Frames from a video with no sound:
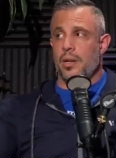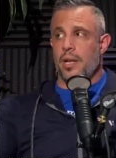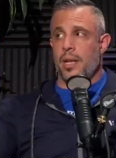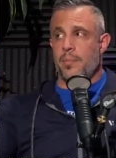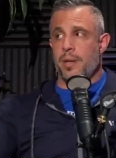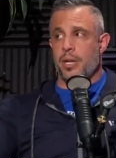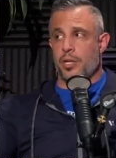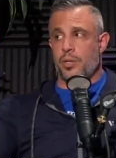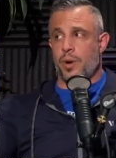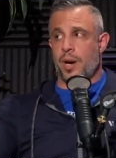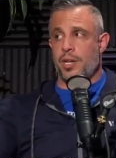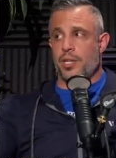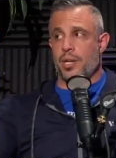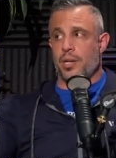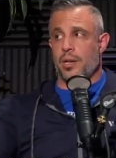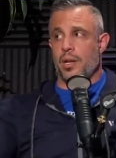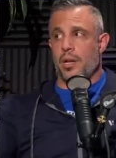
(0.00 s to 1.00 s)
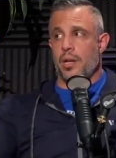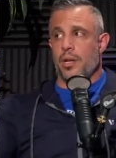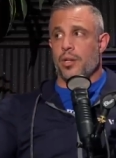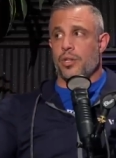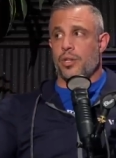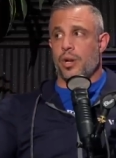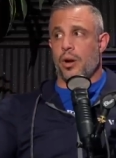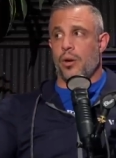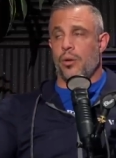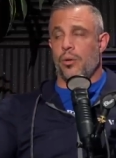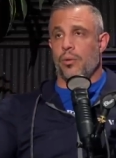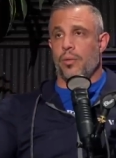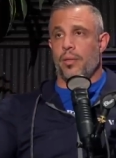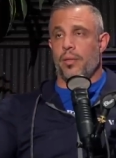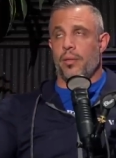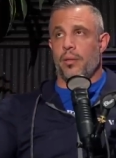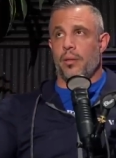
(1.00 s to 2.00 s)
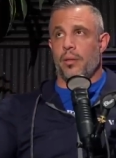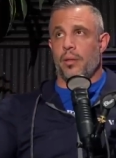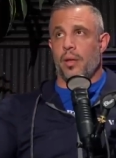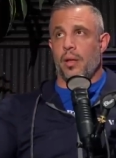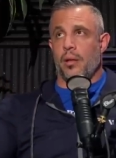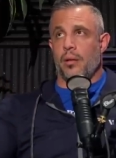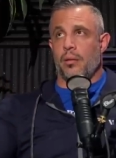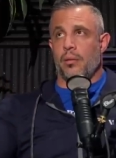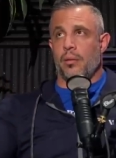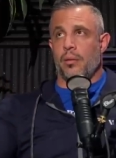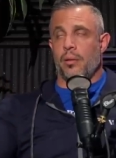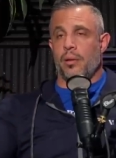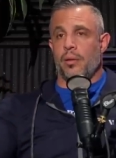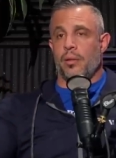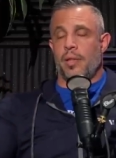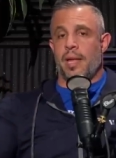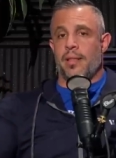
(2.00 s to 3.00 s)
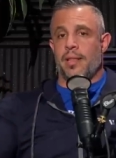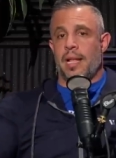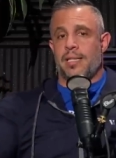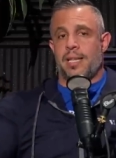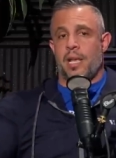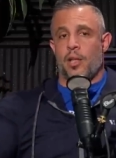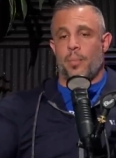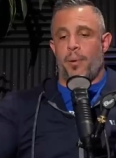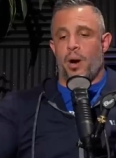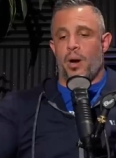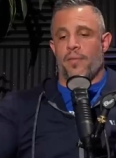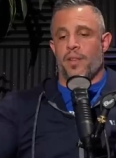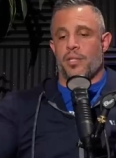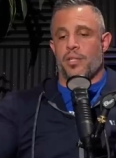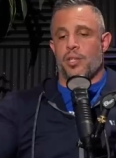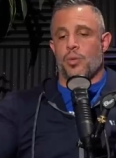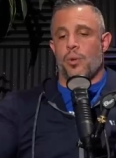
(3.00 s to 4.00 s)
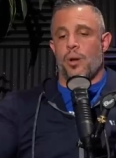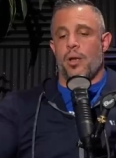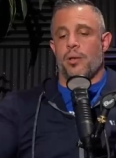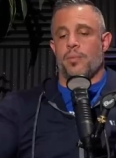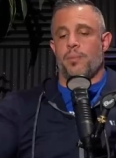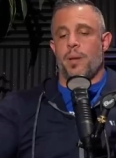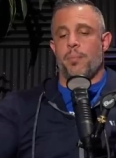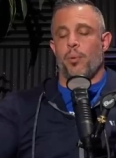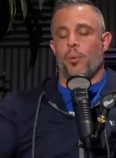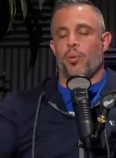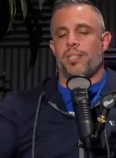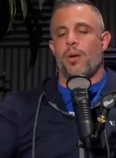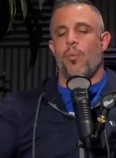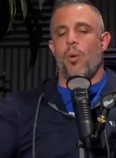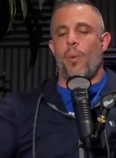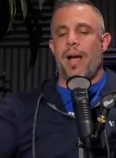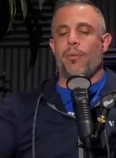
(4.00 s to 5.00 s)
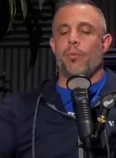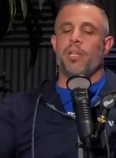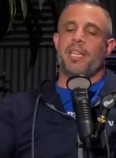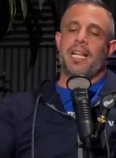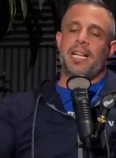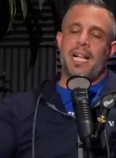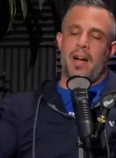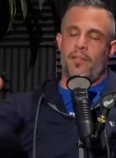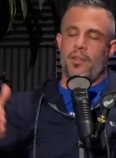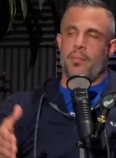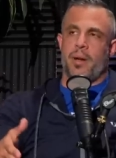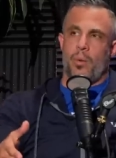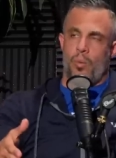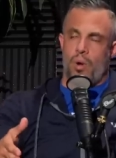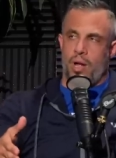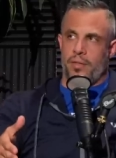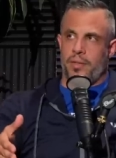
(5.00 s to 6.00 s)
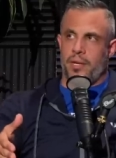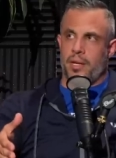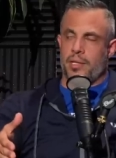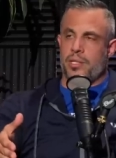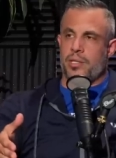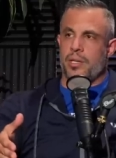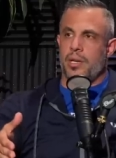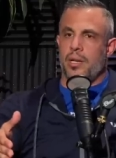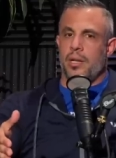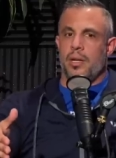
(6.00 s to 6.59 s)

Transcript: administration. Yeah. So that, that's the other part of this is, is people would say, well, why would the government want this?